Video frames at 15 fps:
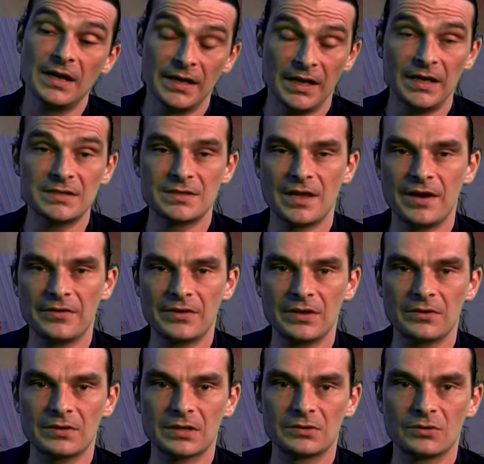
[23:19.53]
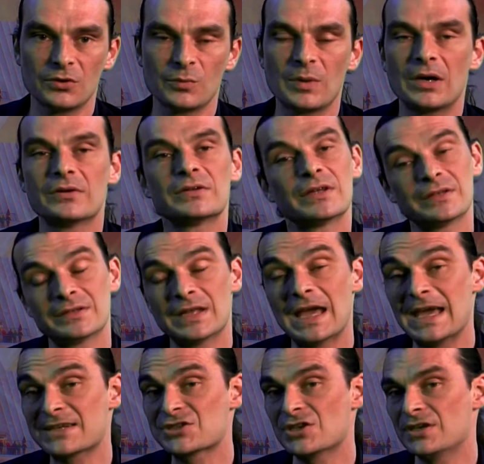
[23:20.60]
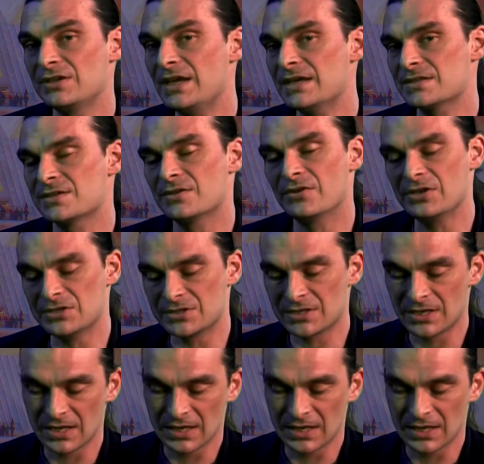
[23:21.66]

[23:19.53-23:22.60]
Is there anything you can do about it? Actually, yes, there is.